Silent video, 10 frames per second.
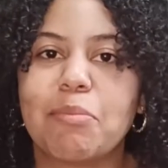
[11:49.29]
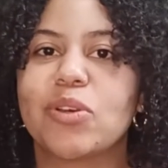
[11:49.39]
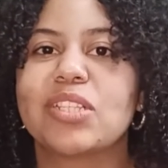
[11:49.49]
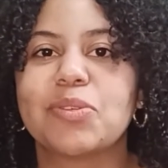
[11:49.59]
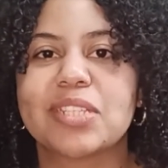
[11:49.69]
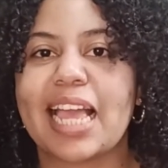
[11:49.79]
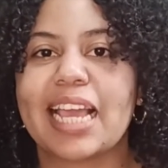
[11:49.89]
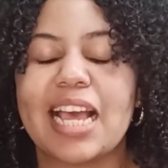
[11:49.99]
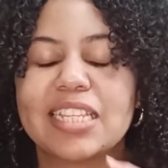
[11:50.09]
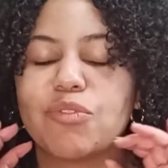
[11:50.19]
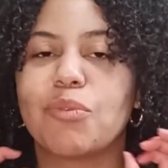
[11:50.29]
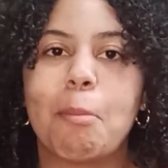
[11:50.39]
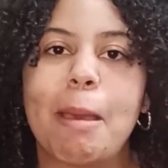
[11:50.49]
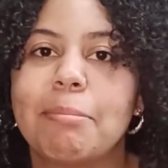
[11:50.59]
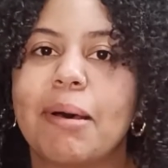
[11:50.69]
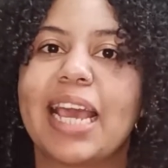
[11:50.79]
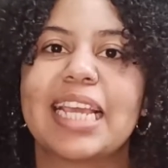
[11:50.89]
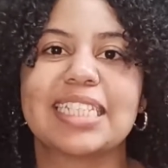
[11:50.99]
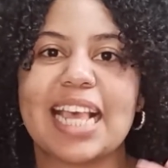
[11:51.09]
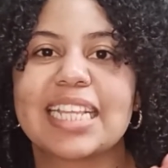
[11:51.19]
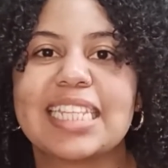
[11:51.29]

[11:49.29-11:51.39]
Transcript: because it was like I had to remember exact